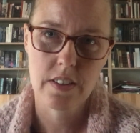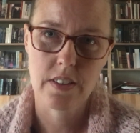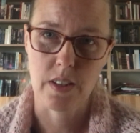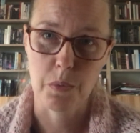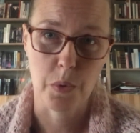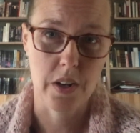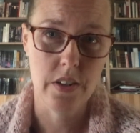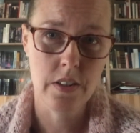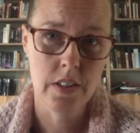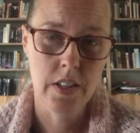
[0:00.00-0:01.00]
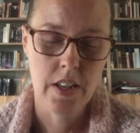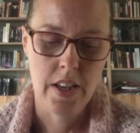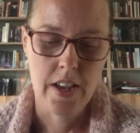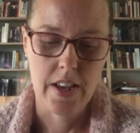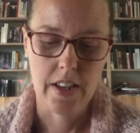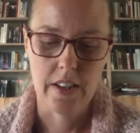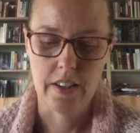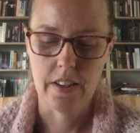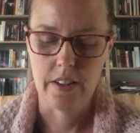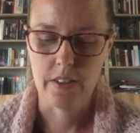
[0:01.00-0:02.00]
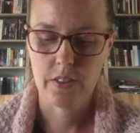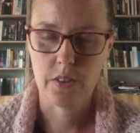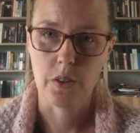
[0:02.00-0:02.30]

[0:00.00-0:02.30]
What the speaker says: somewhere. And